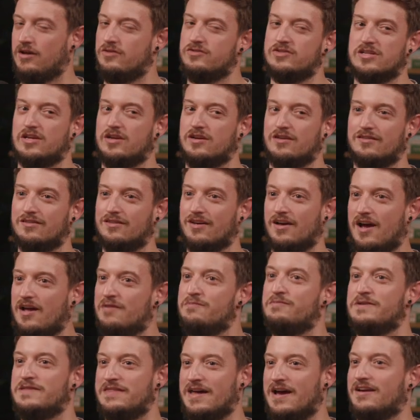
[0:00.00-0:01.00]
would say.
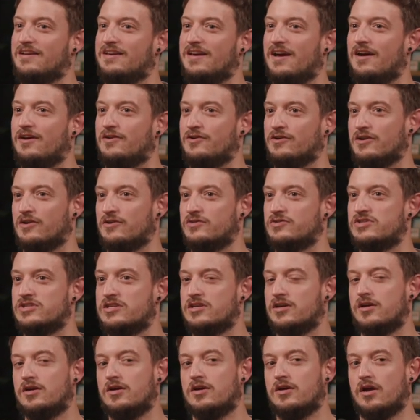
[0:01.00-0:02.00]
I'd be that guy who goes.